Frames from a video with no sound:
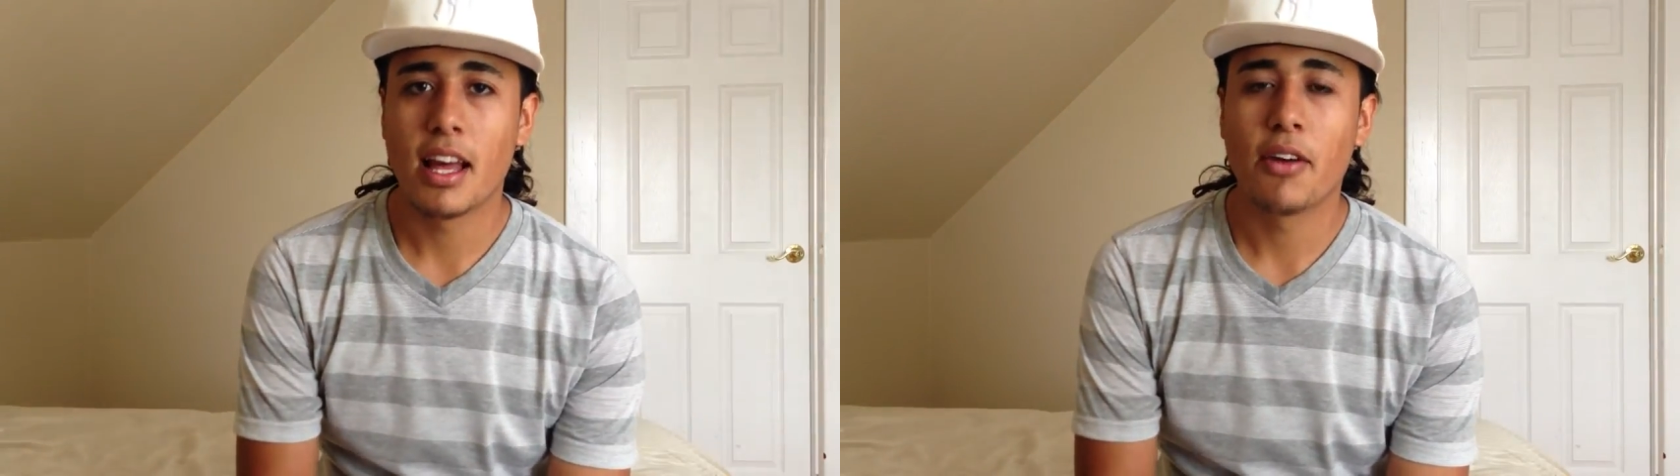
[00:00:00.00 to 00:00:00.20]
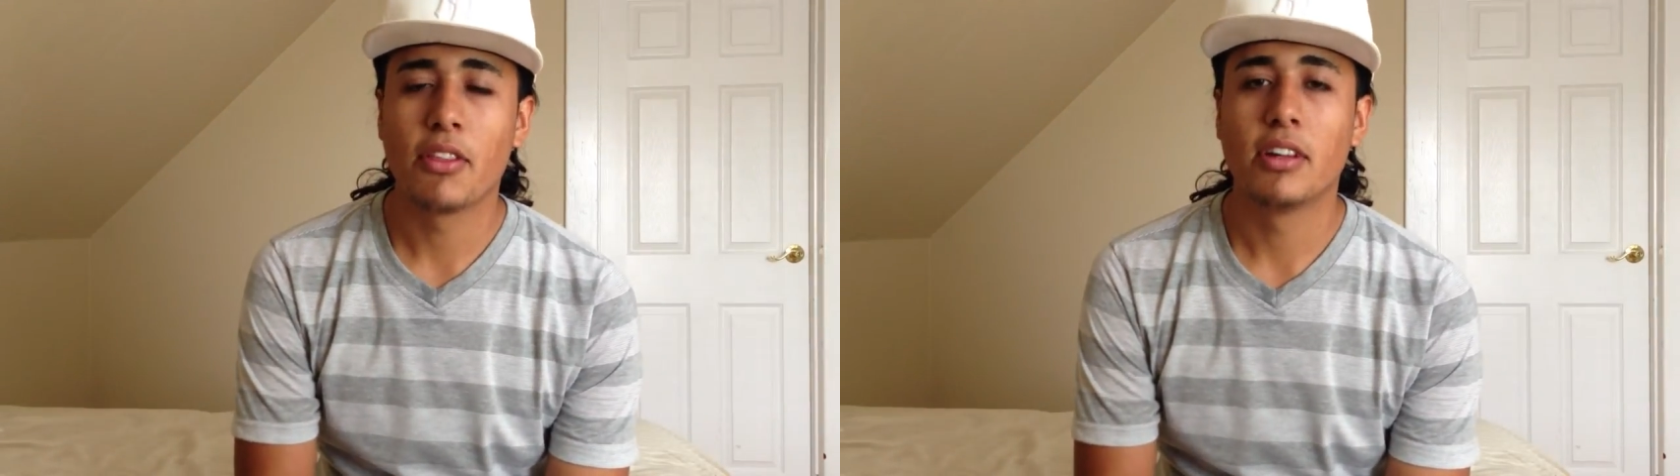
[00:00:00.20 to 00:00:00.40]

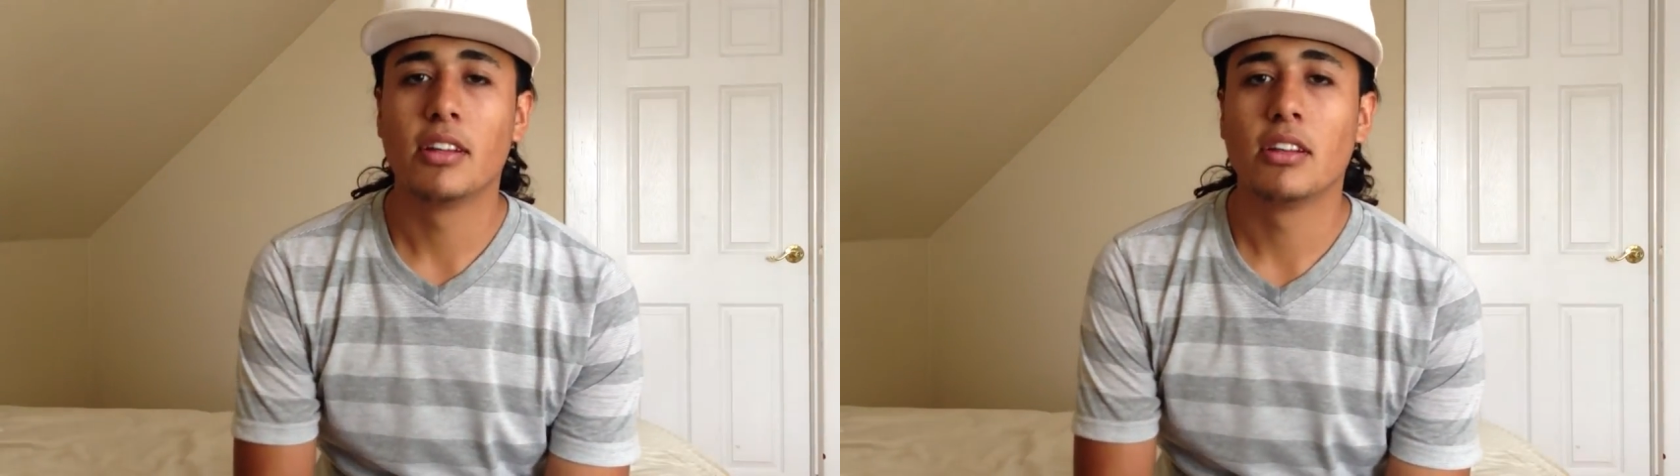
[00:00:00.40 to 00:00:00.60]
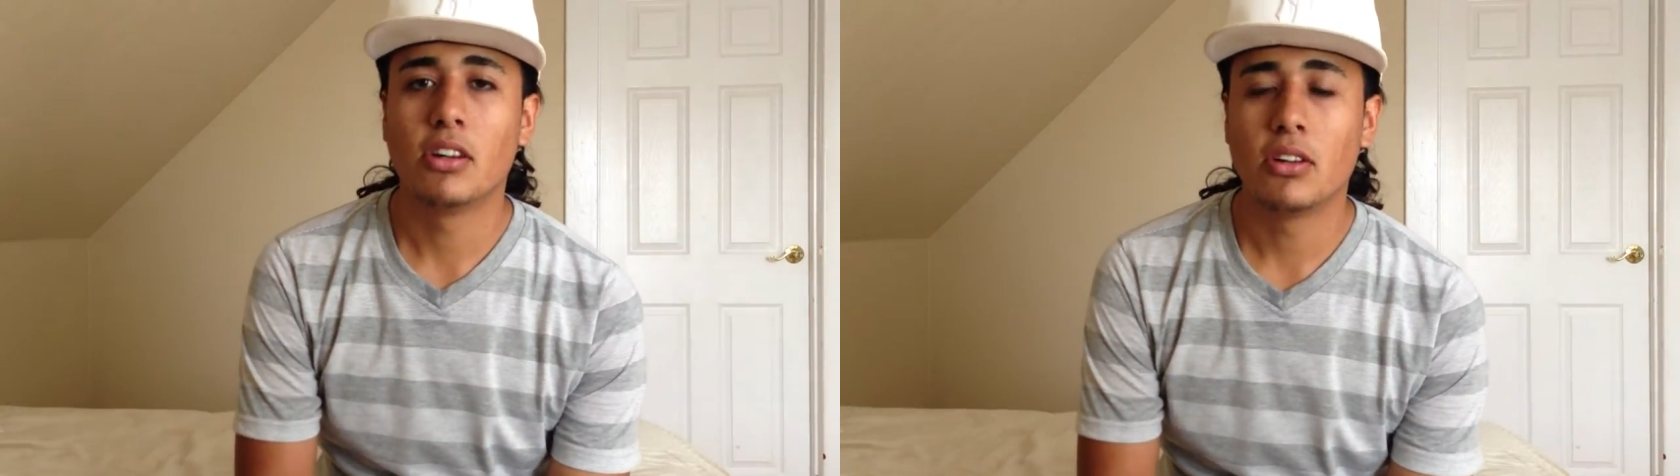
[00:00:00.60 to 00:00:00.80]
how the
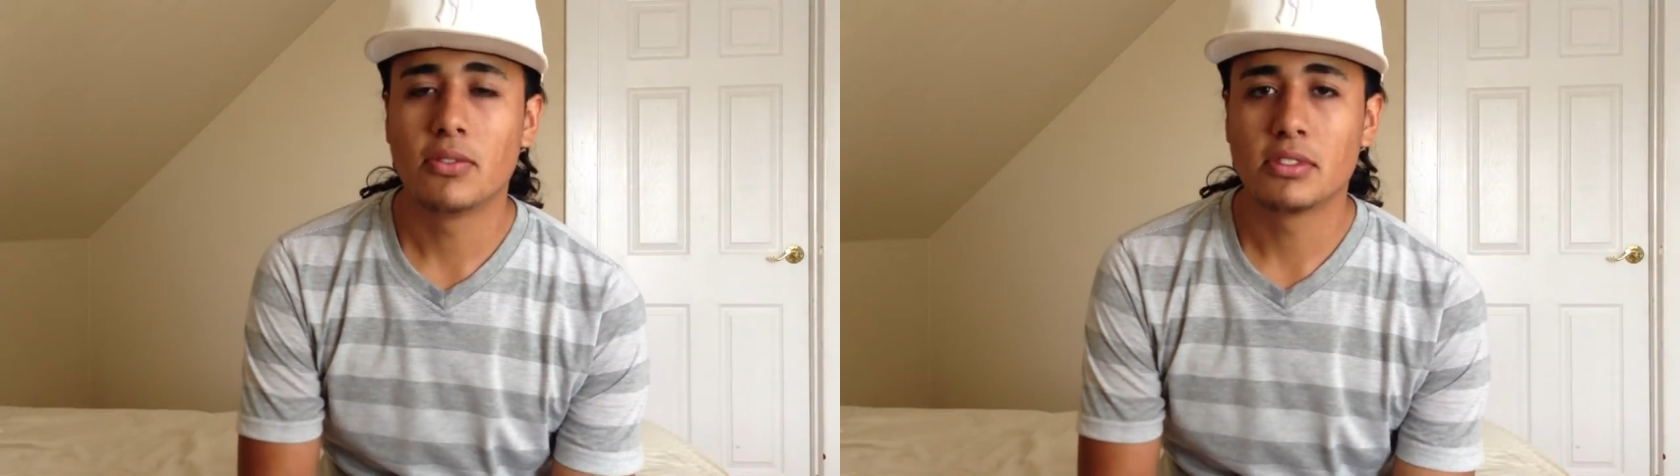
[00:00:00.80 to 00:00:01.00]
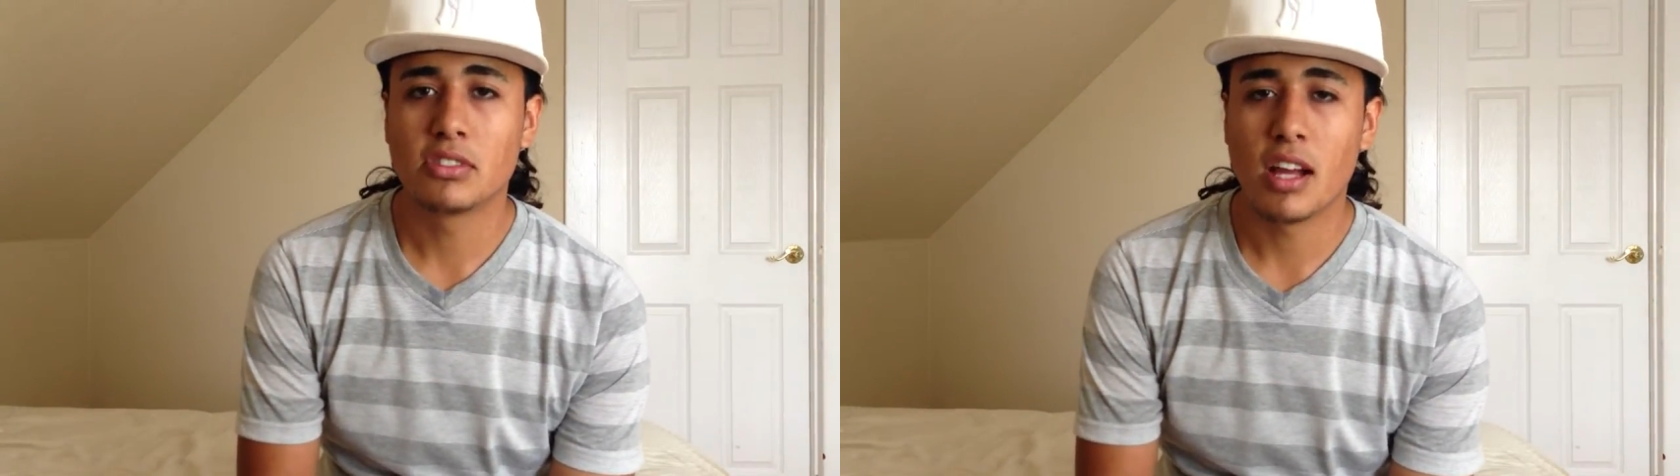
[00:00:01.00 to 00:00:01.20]
law
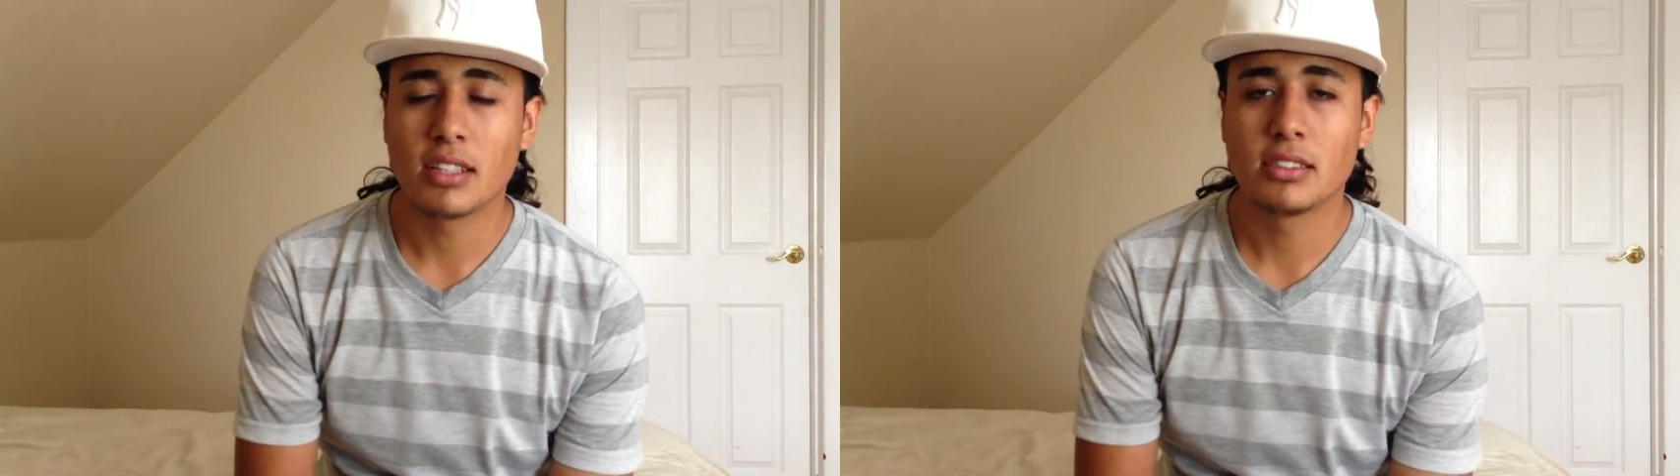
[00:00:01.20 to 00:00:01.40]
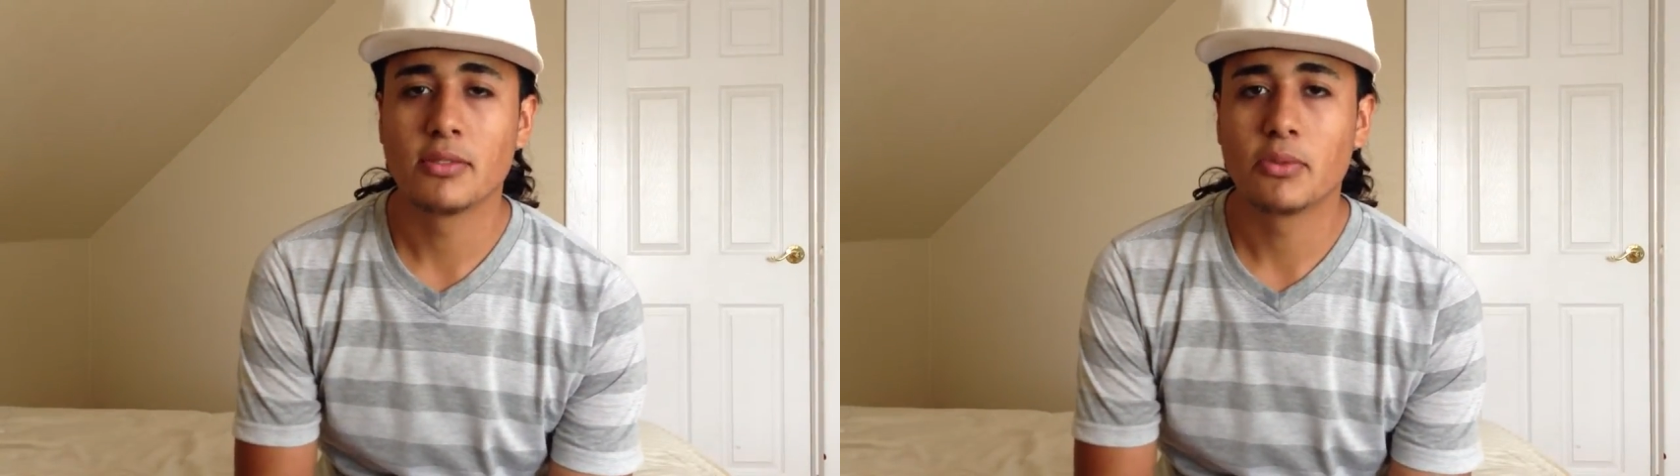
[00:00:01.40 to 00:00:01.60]
of
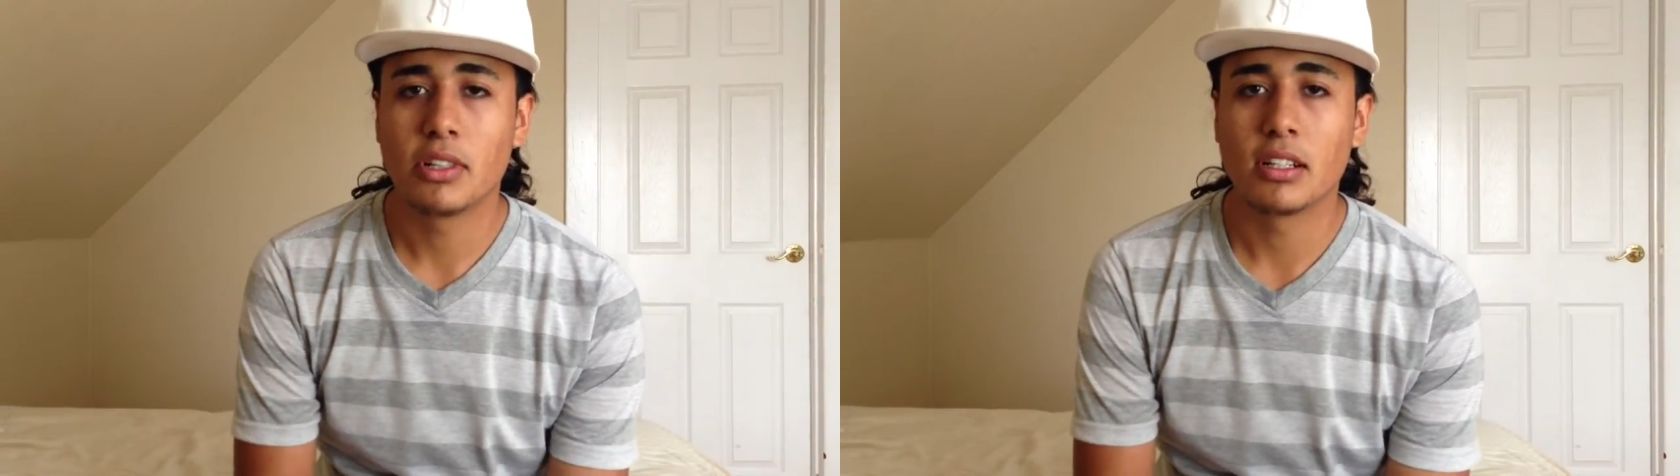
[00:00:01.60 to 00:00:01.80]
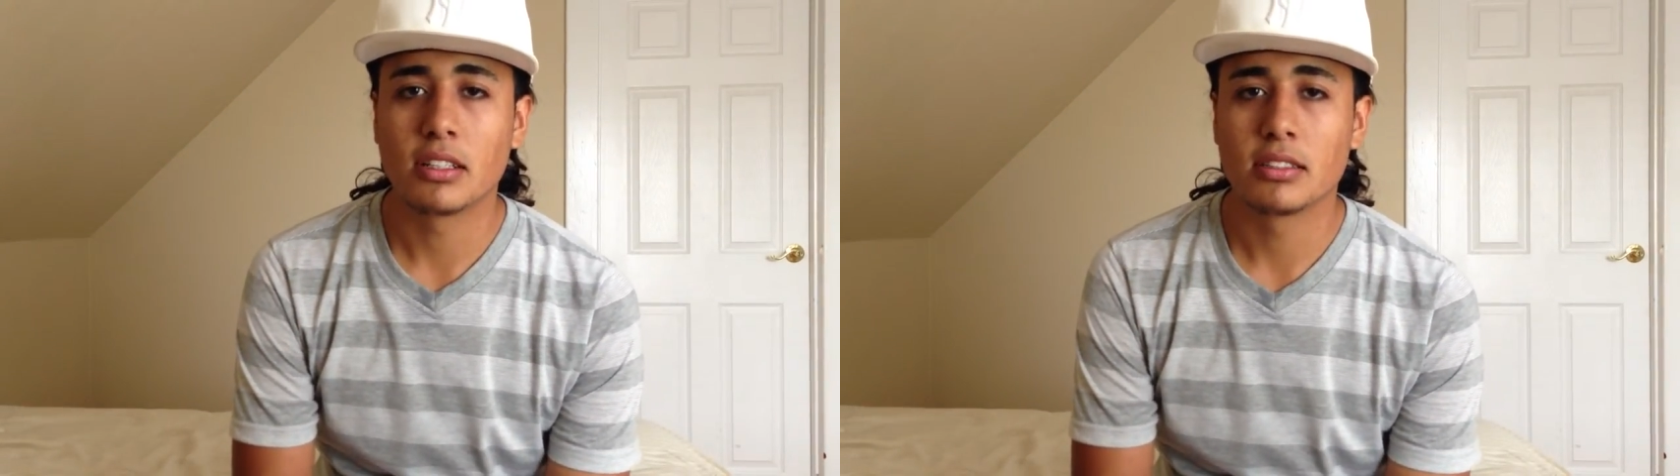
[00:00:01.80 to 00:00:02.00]
attraction
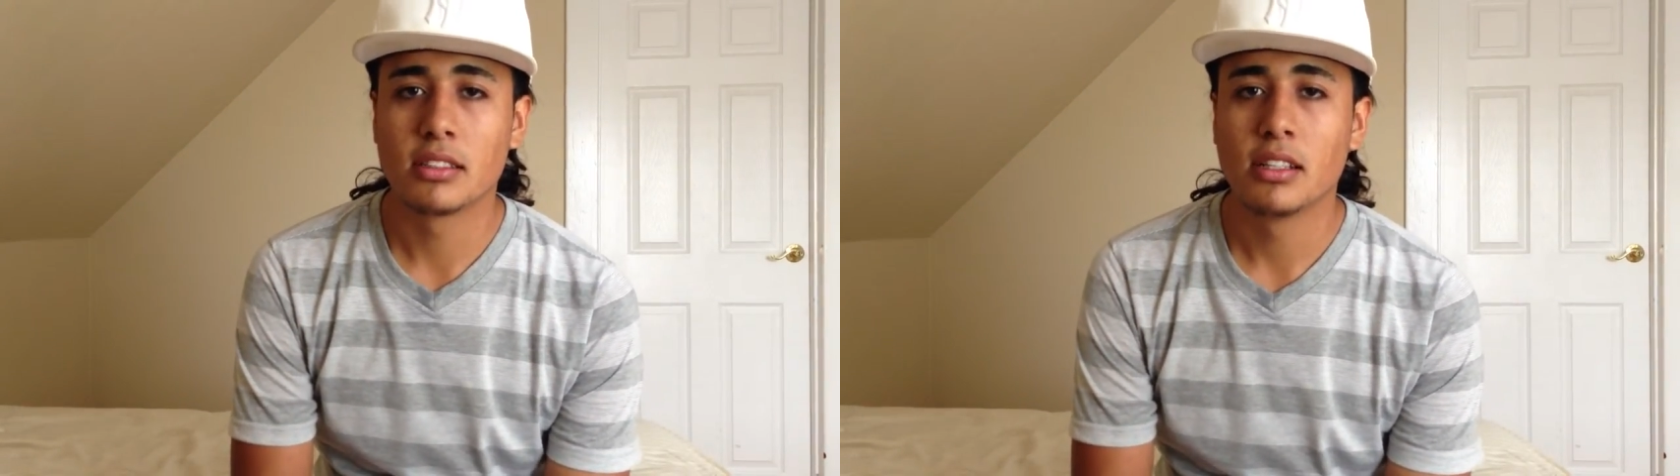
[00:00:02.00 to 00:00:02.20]
works.